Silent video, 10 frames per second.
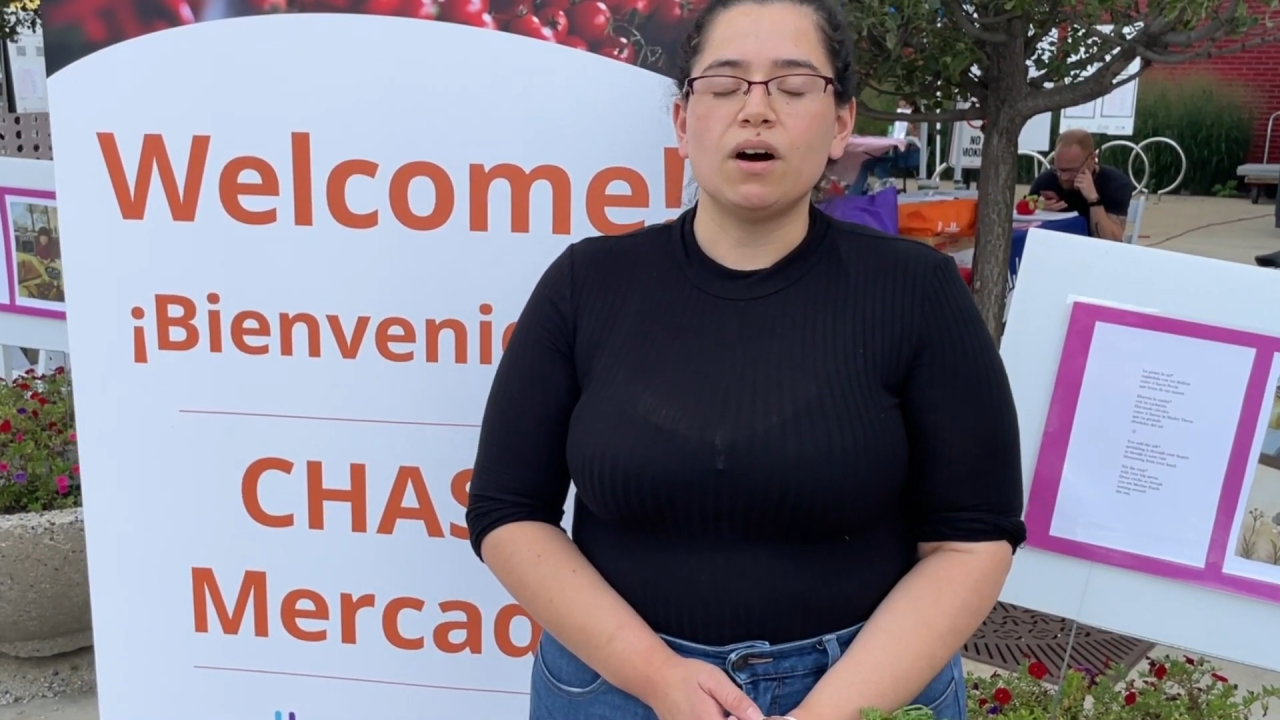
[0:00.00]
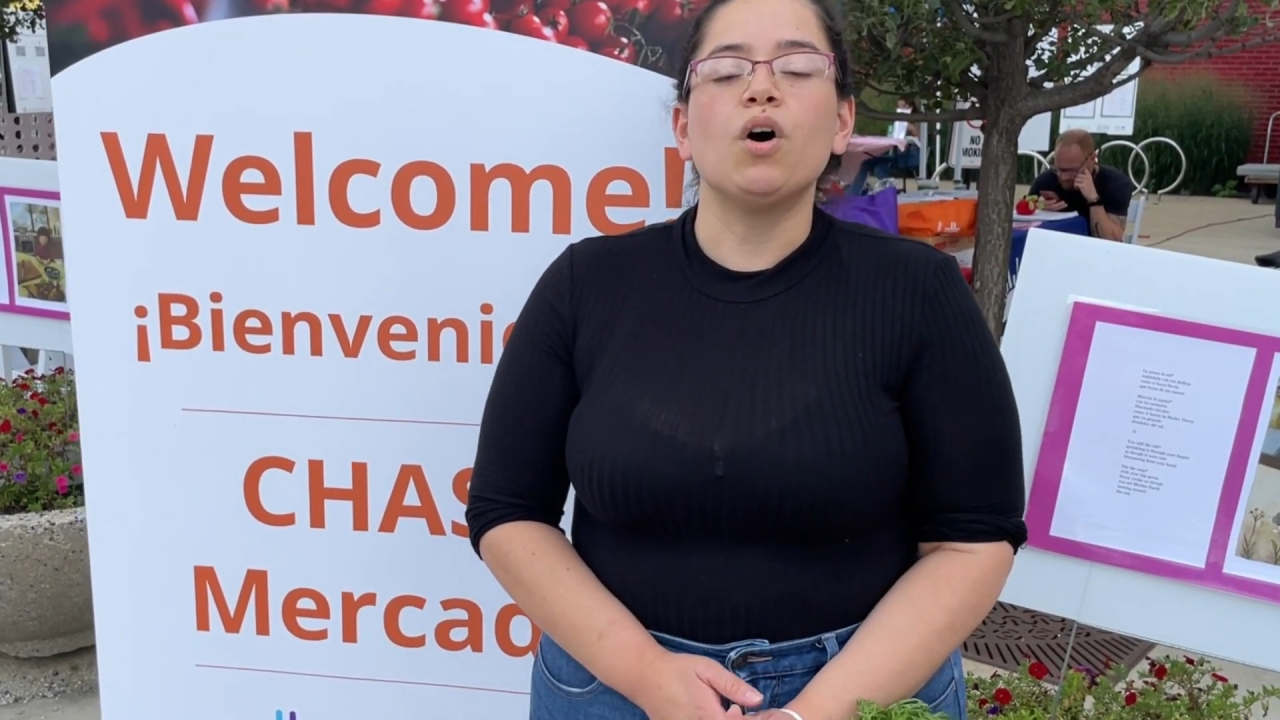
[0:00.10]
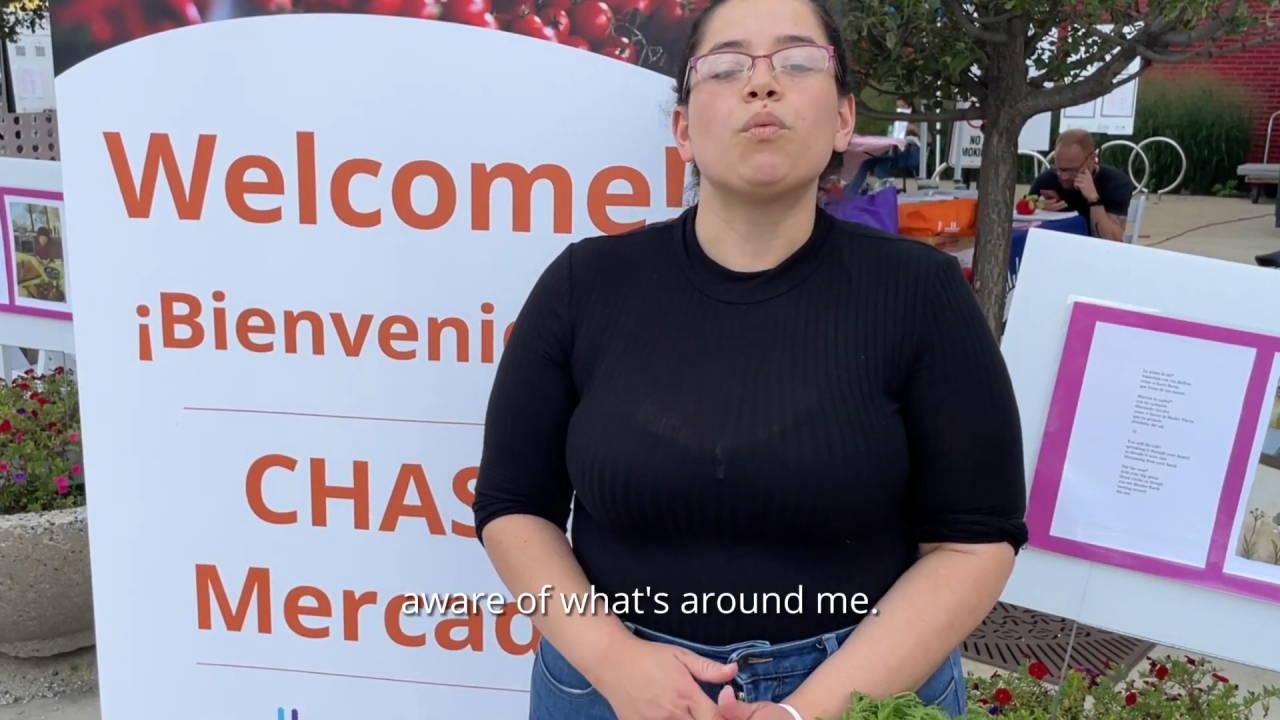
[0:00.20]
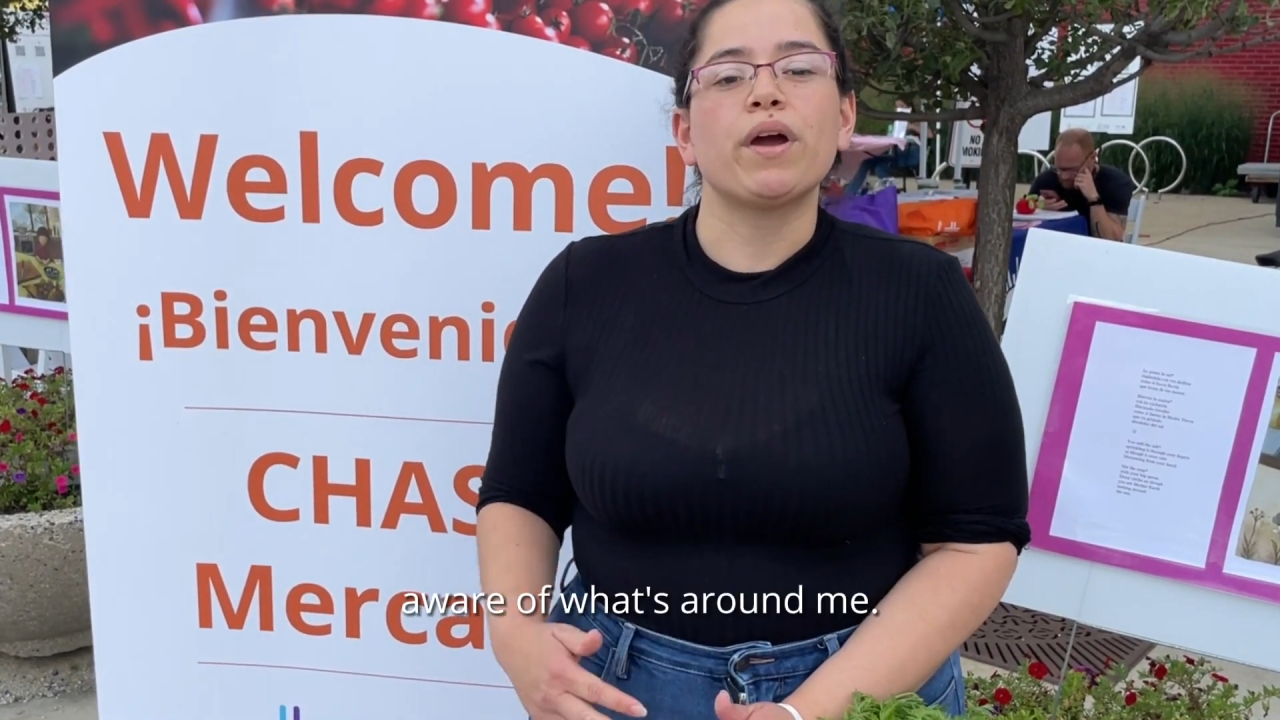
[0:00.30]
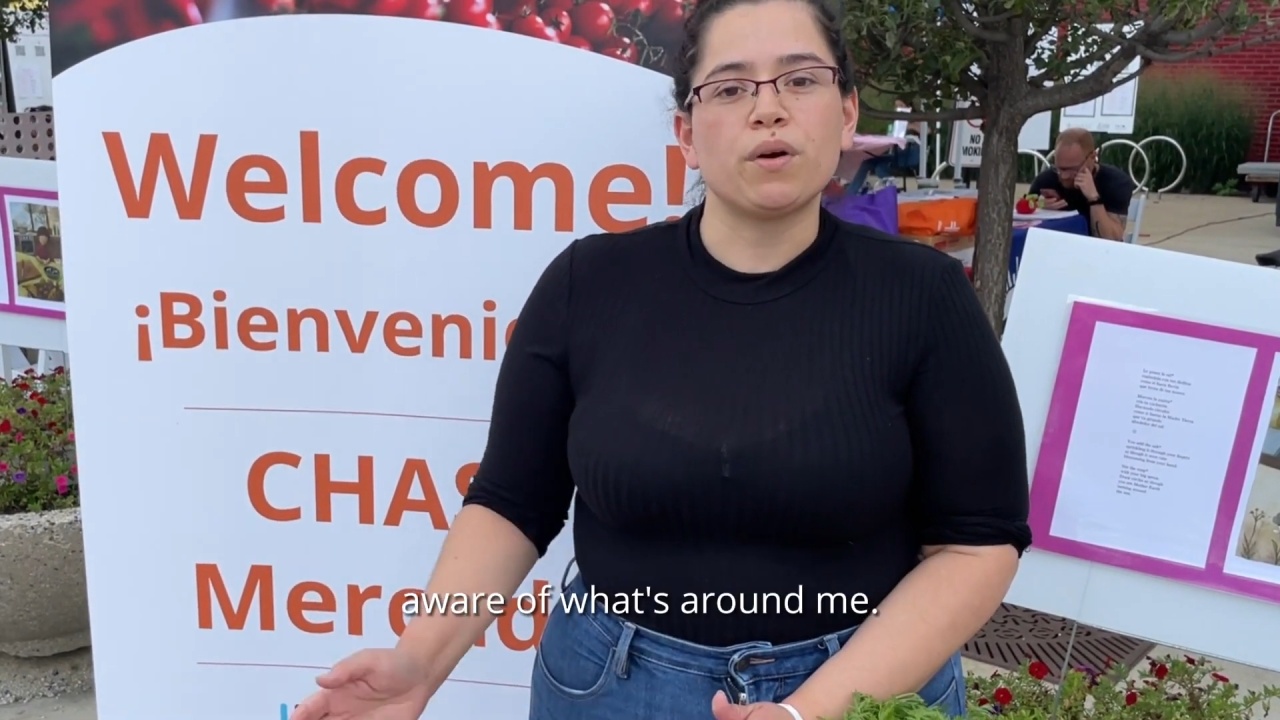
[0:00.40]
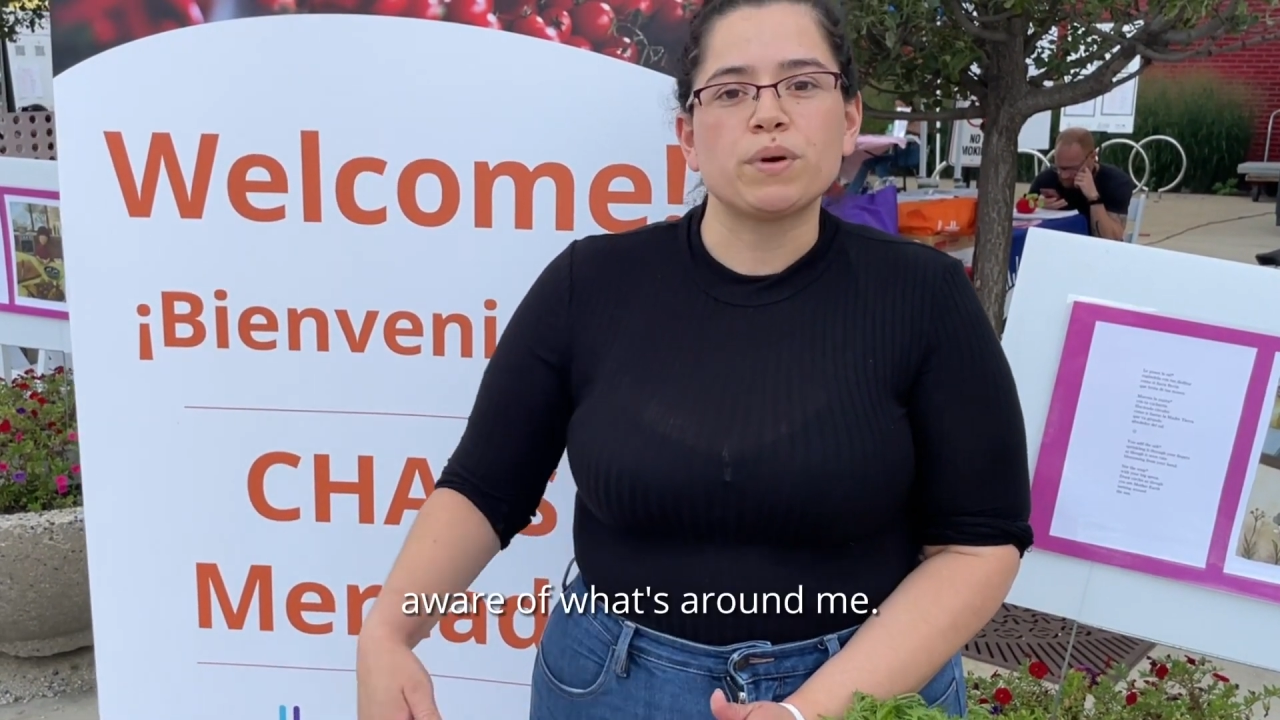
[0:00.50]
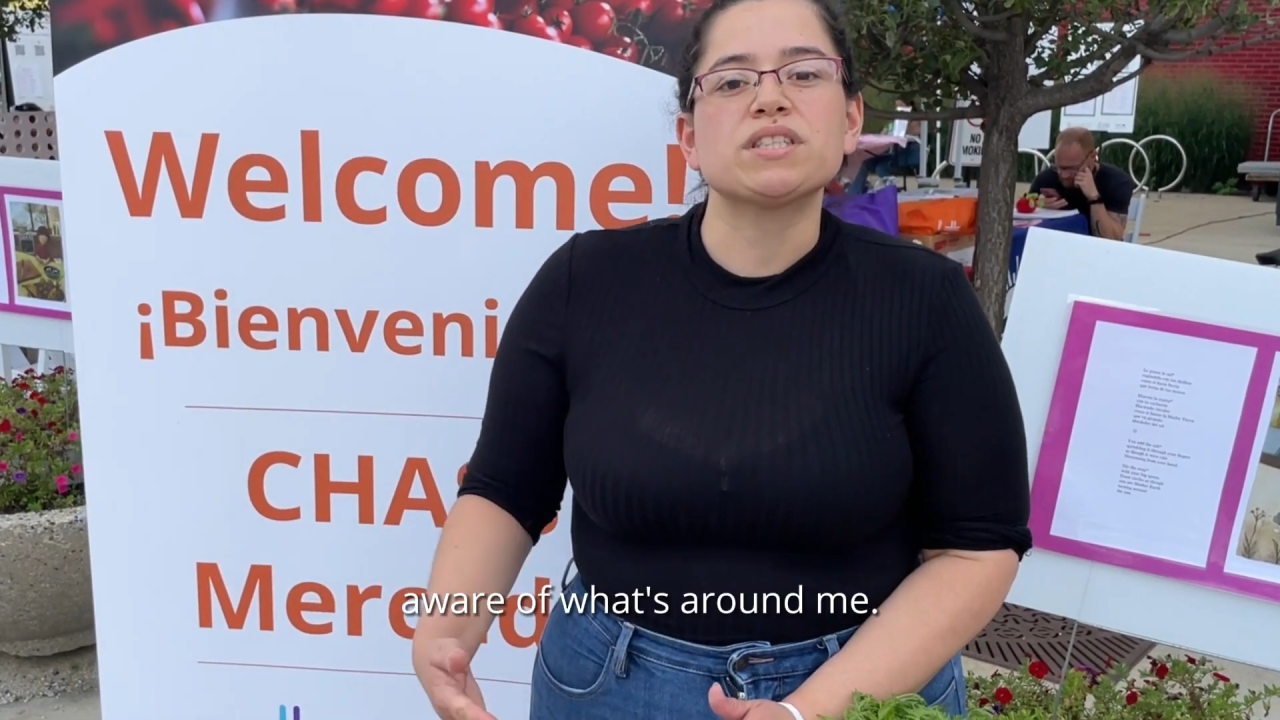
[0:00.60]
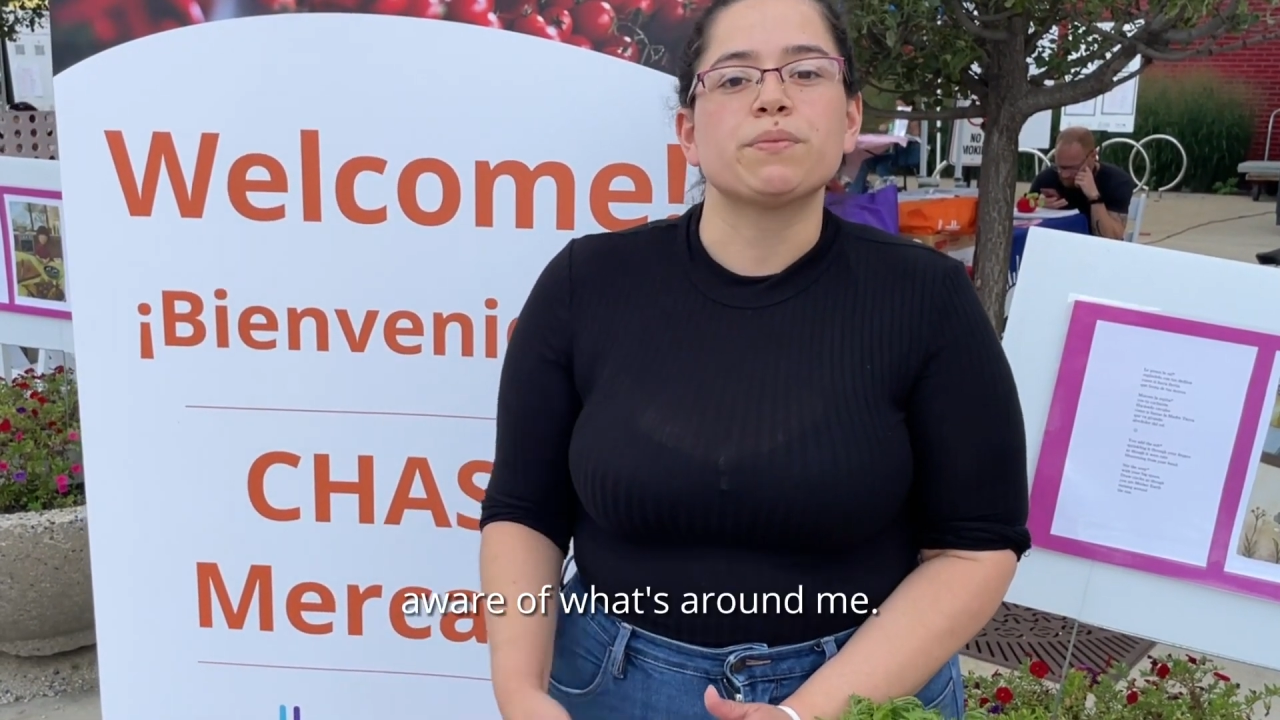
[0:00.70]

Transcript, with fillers: aware what's